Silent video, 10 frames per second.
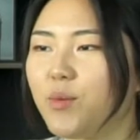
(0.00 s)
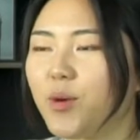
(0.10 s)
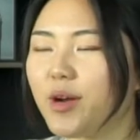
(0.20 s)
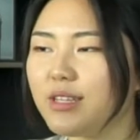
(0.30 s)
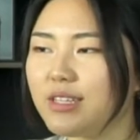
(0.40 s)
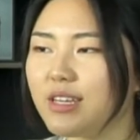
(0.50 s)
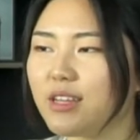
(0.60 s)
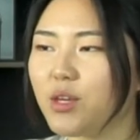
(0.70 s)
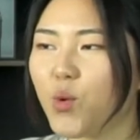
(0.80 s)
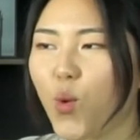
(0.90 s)
we're going to look
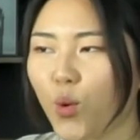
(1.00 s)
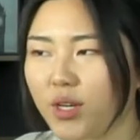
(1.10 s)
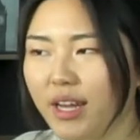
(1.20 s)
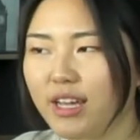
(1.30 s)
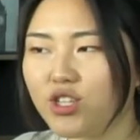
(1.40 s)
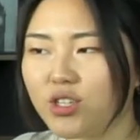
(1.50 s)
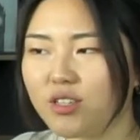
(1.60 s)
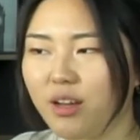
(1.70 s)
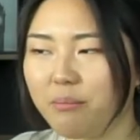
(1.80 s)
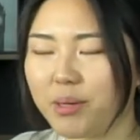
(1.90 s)
at the
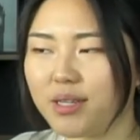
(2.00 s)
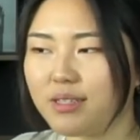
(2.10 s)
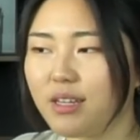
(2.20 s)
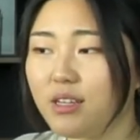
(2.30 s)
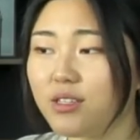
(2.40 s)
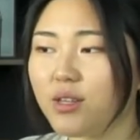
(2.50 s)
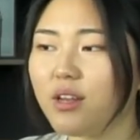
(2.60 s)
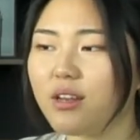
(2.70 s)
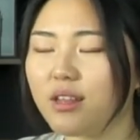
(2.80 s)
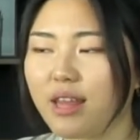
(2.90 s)
coordination numbers. So
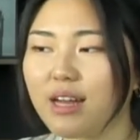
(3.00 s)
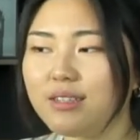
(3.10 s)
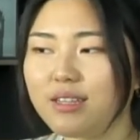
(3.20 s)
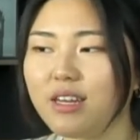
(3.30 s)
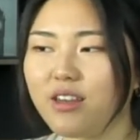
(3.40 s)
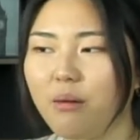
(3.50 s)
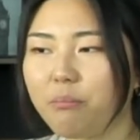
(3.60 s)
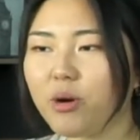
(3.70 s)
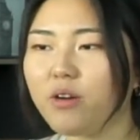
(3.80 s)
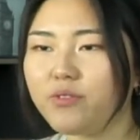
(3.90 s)
that is the
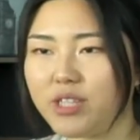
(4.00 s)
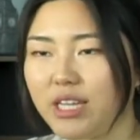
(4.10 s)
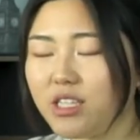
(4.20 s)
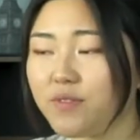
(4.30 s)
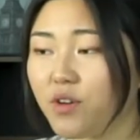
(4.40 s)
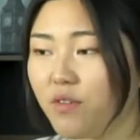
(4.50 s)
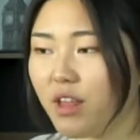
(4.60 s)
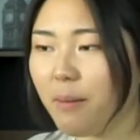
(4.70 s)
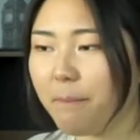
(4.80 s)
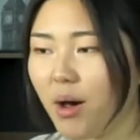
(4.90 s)
number of dative
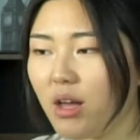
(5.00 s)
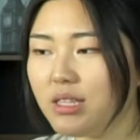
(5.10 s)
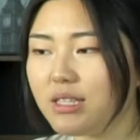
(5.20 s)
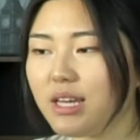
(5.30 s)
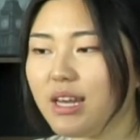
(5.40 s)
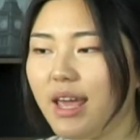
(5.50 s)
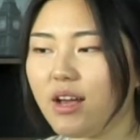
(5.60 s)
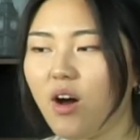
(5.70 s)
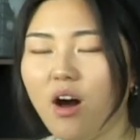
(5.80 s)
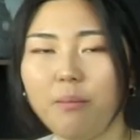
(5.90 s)
covalent bonds in a
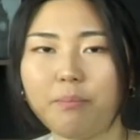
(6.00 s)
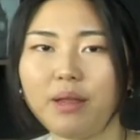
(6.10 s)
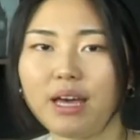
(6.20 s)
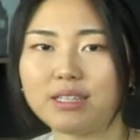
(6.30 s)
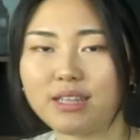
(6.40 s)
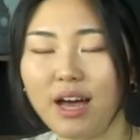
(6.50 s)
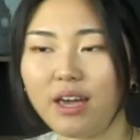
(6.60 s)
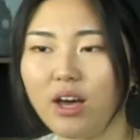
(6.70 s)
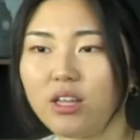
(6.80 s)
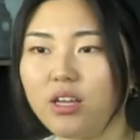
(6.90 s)
complex
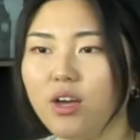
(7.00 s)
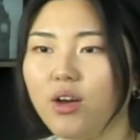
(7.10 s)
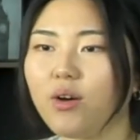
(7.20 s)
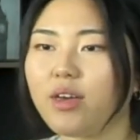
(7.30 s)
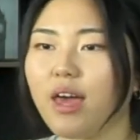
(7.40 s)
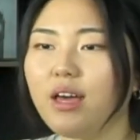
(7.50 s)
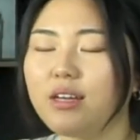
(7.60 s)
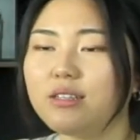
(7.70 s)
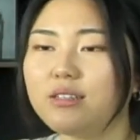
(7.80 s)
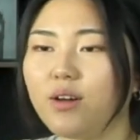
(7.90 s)
ion, okay?
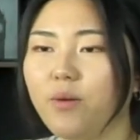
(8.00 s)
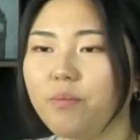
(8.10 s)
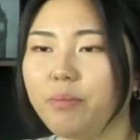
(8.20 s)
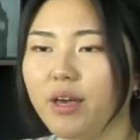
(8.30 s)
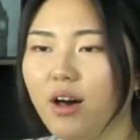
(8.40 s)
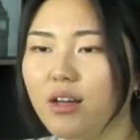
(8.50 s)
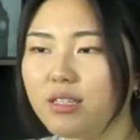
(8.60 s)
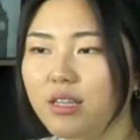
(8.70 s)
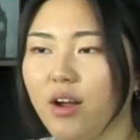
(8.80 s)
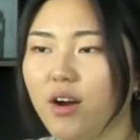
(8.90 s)
So
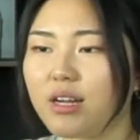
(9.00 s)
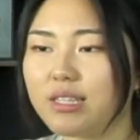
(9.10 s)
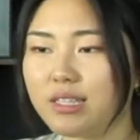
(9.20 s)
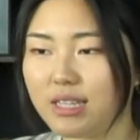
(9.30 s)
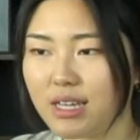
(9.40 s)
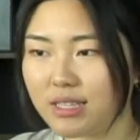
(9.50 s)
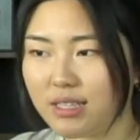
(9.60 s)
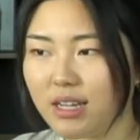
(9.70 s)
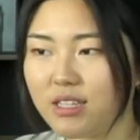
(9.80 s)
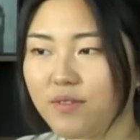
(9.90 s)
because there are 6
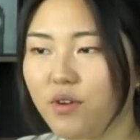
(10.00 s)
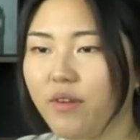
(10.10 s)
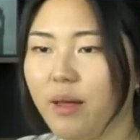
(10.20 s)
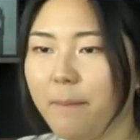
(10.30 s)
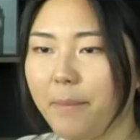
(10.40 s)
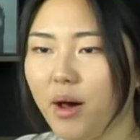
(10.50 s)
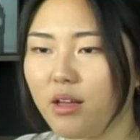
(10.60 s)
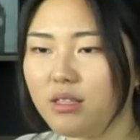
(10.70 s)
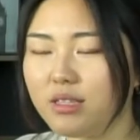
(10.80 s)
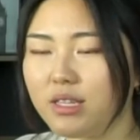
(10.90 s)
dative covalent
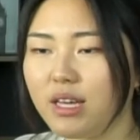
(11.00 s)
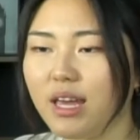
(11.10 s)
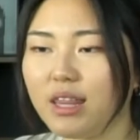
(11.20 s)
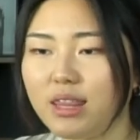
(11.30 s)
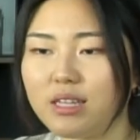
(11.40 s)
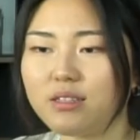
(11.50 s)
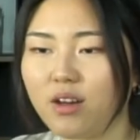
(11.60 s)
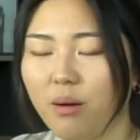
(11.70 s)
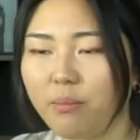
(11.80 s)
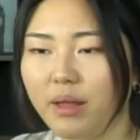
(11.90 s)
bonds in this
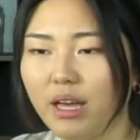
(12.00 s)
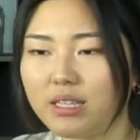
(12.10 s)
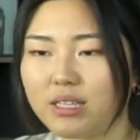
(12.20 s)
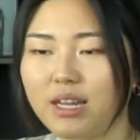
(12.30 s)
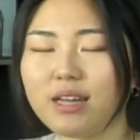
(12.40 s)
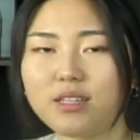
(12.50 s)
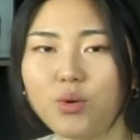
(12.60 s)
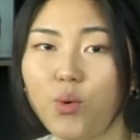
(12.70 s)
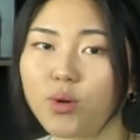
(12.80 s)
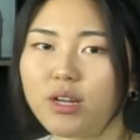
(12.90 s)
complex, it has a
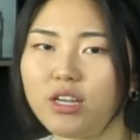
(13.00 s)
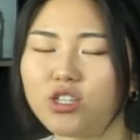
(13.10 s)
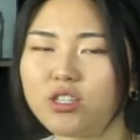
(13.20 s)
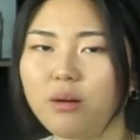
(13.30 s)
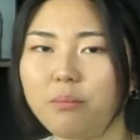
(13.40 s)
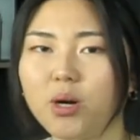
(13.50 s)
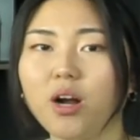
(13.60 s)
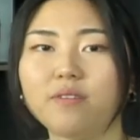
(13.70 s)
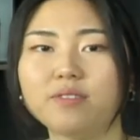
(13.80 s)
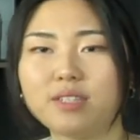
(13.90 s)
coordination number
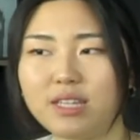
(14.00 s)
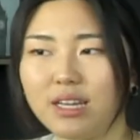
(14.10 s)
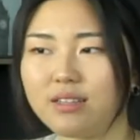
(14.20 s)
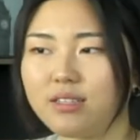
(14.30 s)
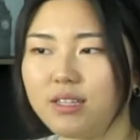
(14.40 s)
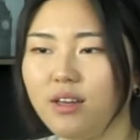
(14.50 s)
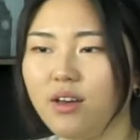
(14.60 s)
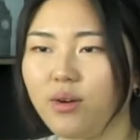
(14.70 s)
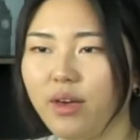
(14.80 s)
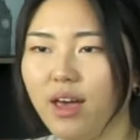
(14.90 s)
of 6,
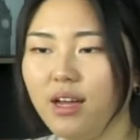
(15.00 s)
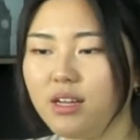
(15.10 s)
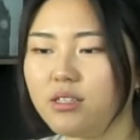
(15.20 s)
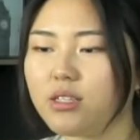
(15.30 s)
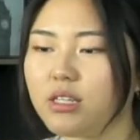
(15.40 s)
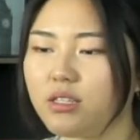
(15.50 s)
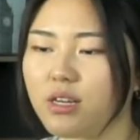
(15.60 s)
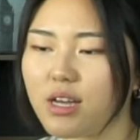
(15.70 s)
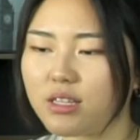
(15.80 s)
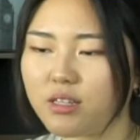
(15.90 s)
okay? So let's
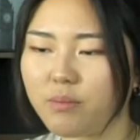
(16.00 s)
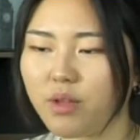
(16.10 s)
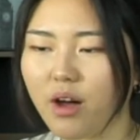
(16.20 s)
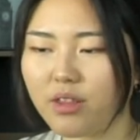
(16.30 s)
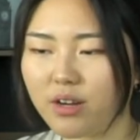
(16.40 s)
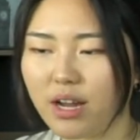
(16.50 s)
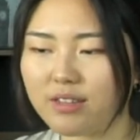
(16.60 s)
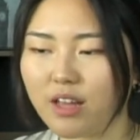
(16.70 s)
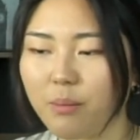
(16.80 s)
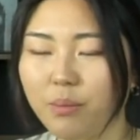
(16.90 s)
look at some other
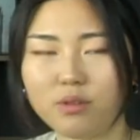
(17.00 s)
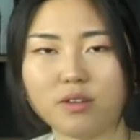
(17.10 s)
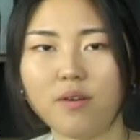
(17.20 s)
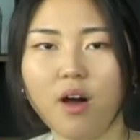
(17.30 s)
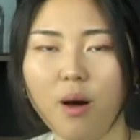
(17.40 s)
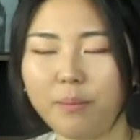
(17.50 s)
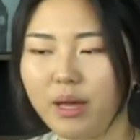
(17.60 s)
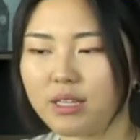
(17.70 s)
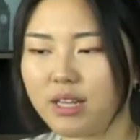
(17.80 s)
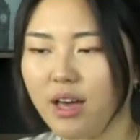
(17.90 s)
examples of
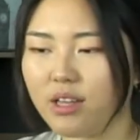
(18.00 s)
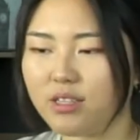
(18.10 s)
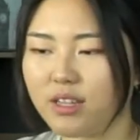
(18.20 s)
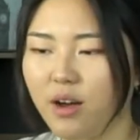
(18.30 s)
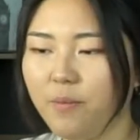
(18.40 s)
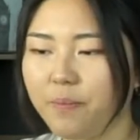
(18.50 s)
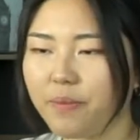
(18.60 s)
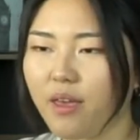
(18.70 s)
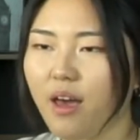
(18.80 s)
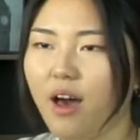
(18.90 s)
complex ions now.
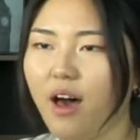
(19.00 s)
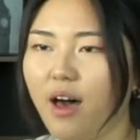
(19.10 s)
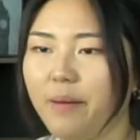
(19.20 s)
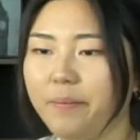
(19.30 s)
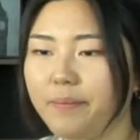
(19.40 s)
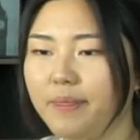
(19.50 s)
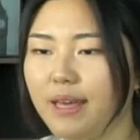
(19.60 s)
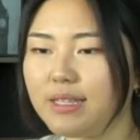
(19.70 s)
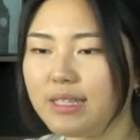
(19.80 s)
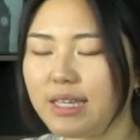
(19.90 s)

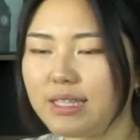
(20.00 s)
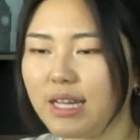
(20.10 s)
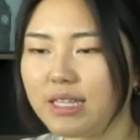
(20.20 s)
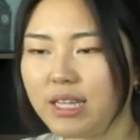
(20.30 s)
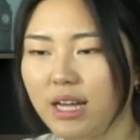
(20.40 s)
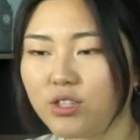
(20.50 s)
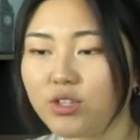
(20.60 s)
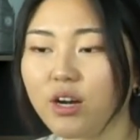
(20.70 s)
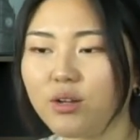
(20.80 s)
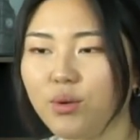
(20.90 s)
This is a
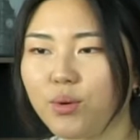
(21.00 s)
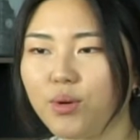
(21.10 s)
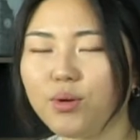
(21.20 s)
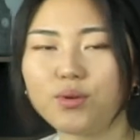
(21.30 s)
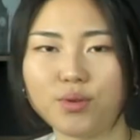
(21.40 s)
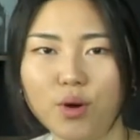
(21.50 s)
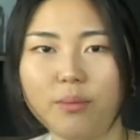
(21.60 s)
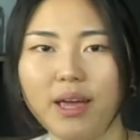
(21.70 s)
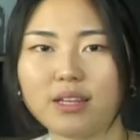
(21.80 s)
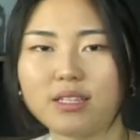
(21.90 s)

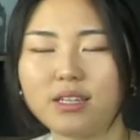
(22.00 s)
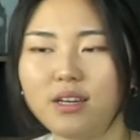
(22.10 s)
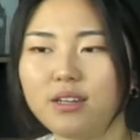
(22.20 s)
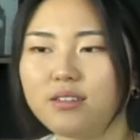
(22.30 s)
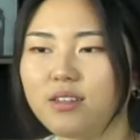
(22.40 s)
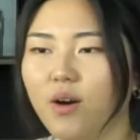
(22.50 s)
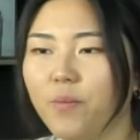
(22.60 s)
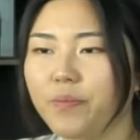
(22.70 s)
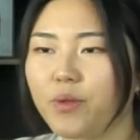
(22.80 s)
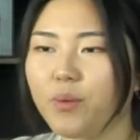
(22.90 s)
tetrachlorochromate. So
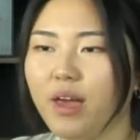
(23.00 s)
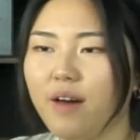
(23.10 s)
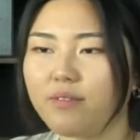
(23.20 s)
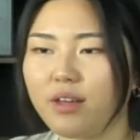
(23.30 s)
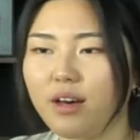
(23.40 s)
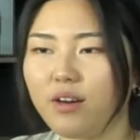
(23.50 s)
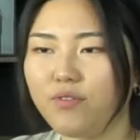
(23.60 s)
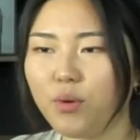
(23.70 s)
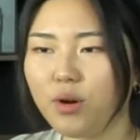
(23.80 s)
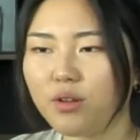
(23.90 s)
we have the
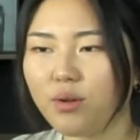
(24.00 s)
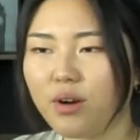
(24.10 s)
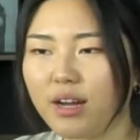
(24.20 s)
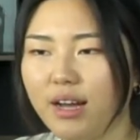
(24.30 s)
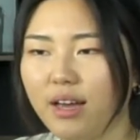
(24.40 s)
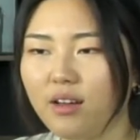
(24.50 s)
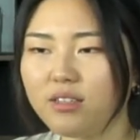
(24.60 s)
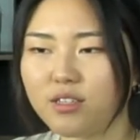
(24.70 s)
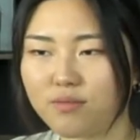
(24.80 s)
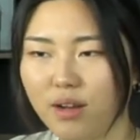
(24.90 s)
4 chloride
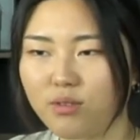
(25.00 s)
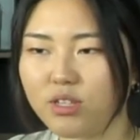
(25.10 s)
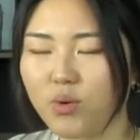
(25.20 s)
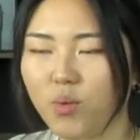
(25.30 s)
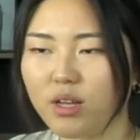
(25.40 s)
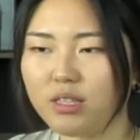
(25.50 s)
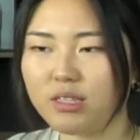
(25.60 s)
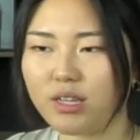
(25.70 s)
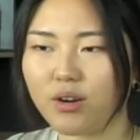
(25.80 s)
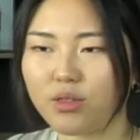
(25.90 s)
ions surrounding 1
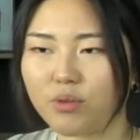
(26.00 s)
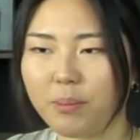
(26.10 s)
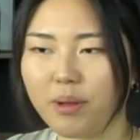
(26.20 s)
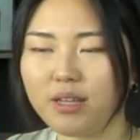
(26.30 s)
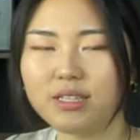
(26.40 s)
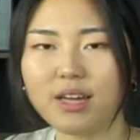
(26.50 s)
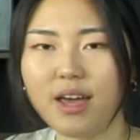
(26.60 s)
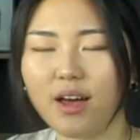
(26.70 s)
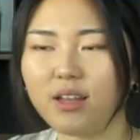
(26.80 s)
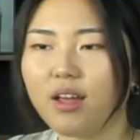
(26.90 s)
Cr3+
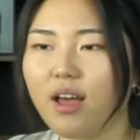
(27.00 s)
ion.